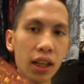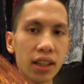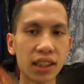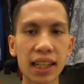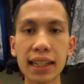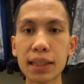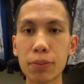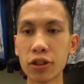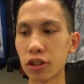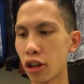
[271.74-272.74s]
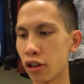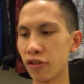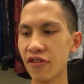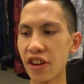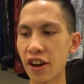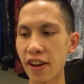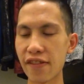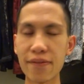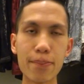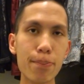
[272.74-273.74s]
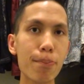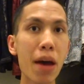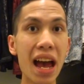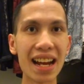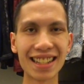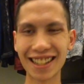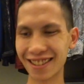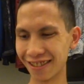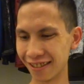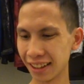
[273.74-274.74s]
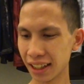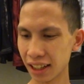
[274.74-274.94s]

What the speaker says: sketchbooks are a very magical